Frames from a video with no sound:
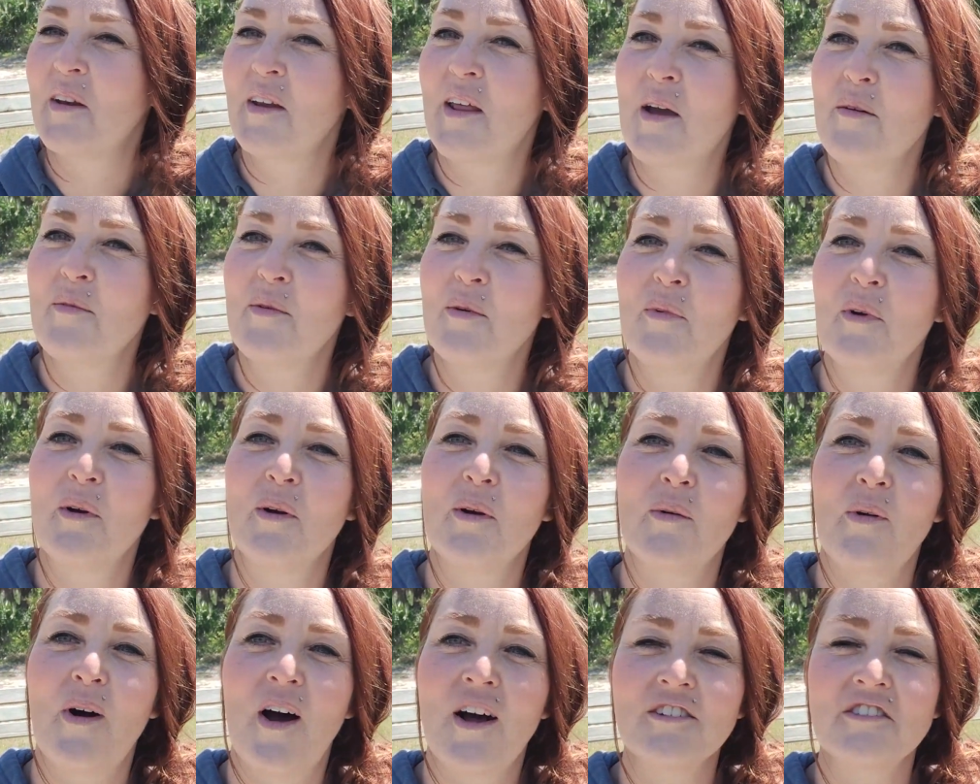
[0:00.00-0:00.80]
when we were
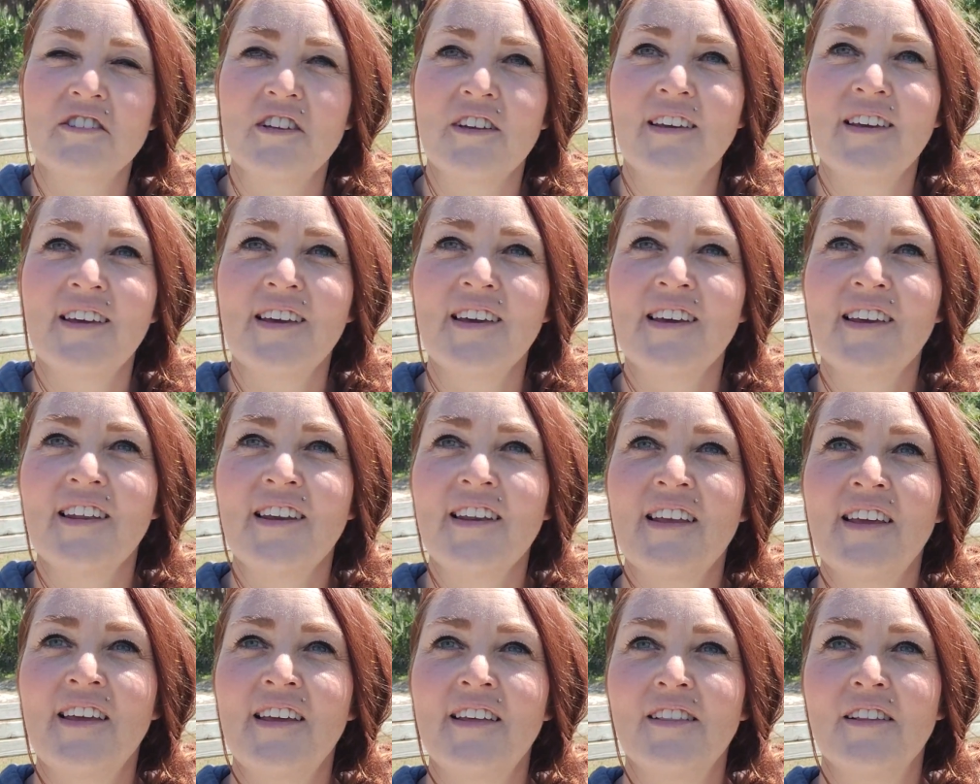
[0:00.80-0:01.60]
watching it,
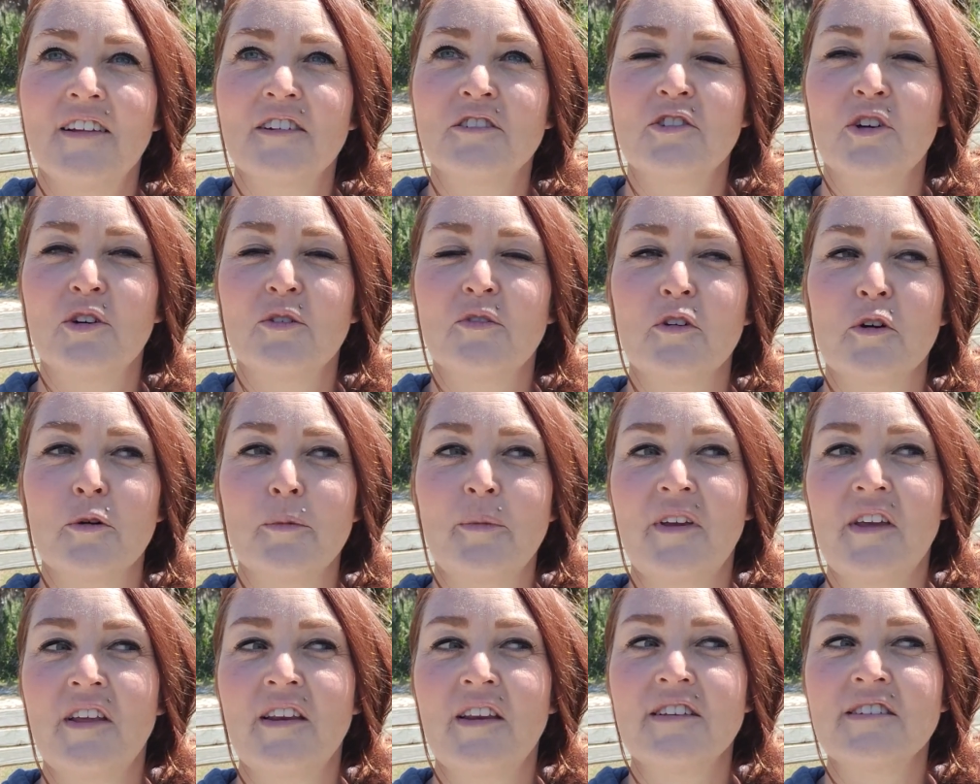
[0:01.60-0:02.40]
he looked over at me
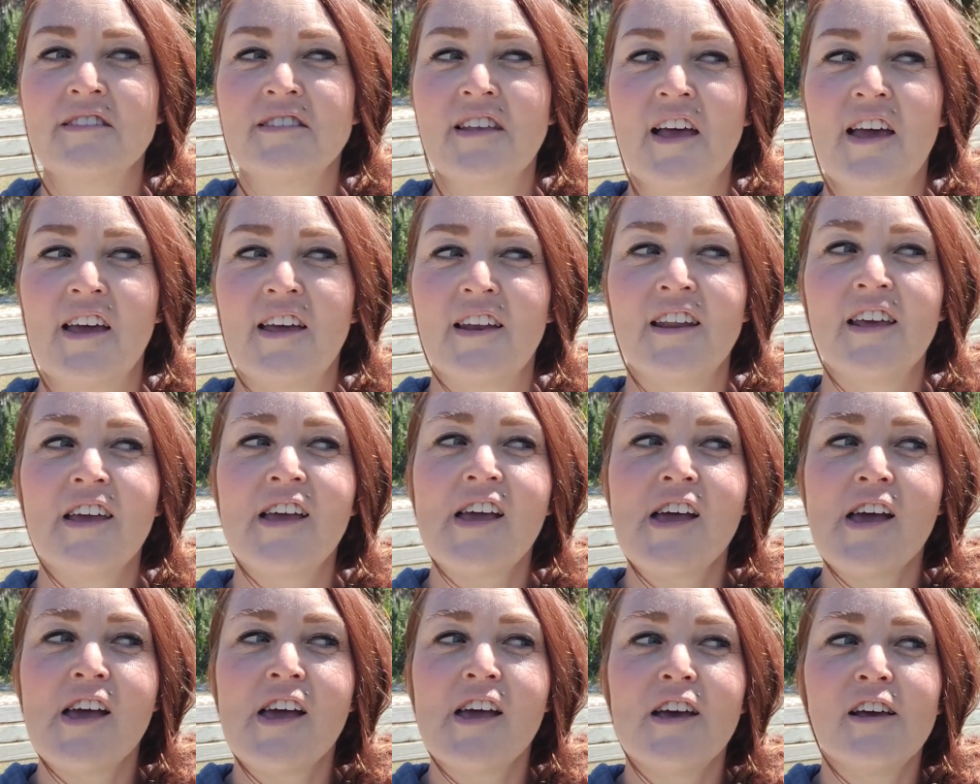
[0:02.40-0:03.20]
and he said,
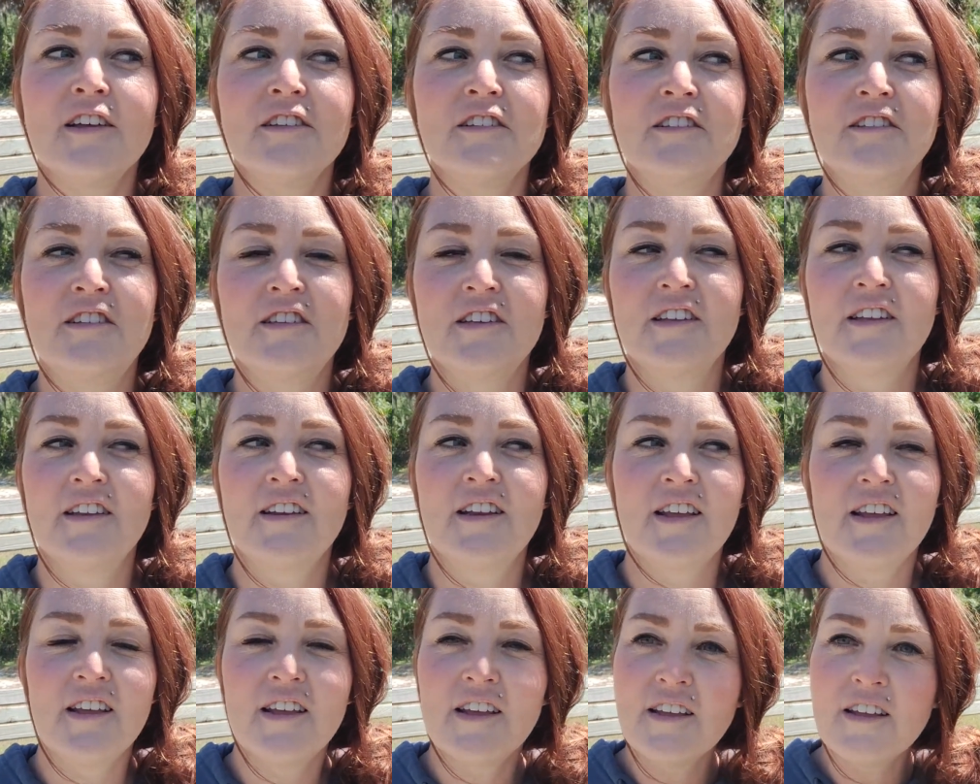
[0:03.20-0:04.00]
"Did
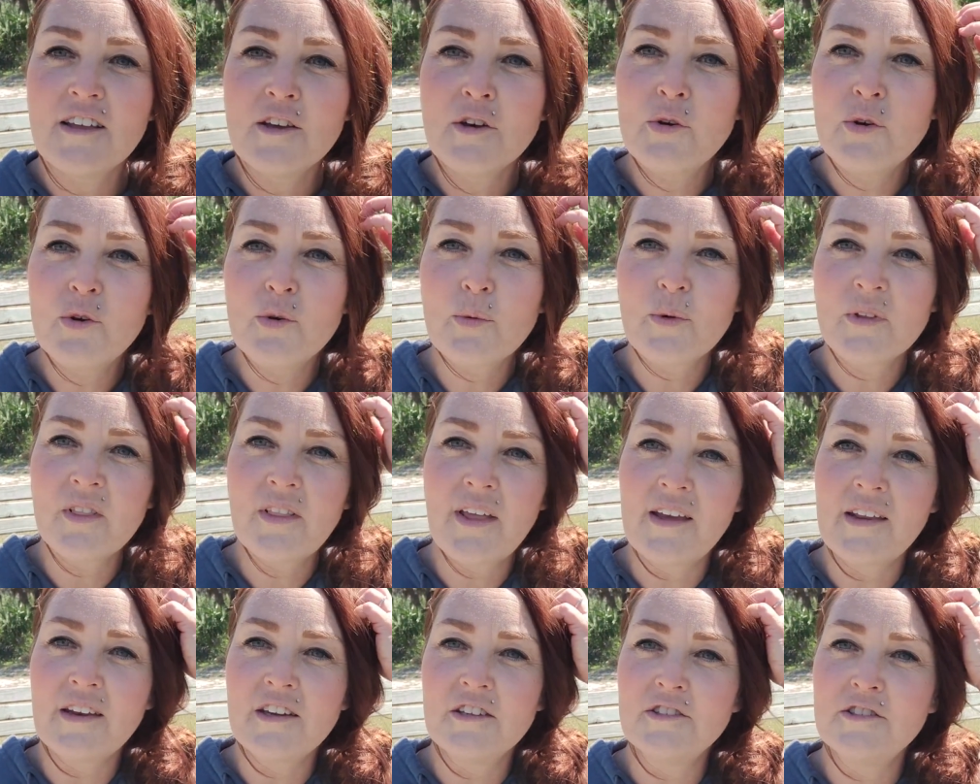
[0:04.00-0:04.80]
who
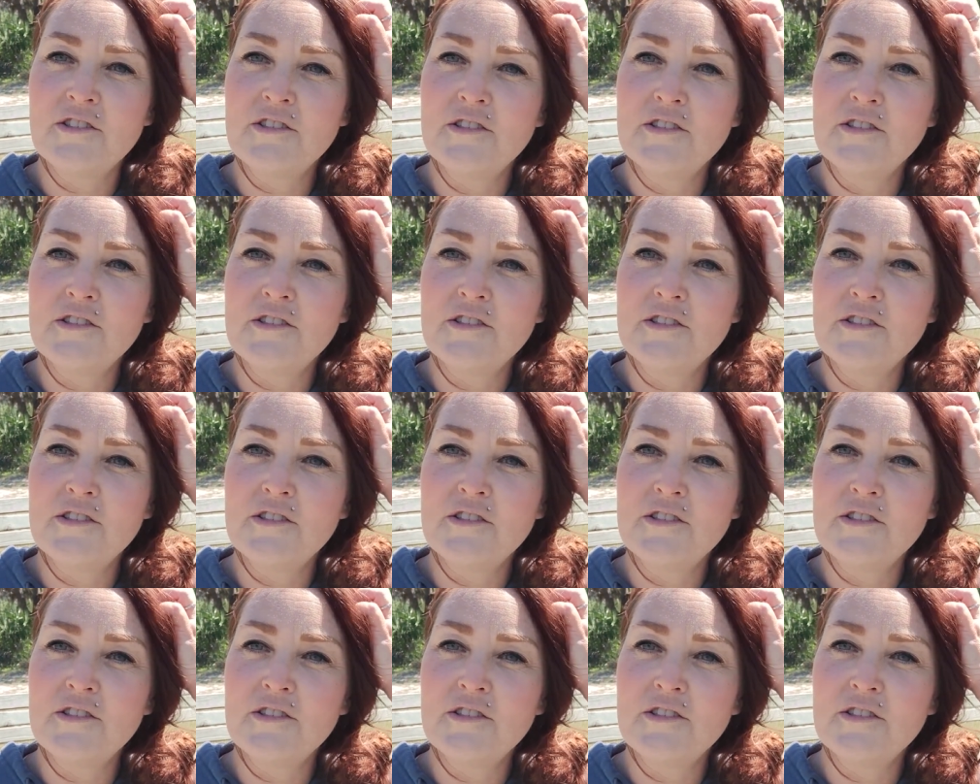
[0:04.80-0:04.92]
related?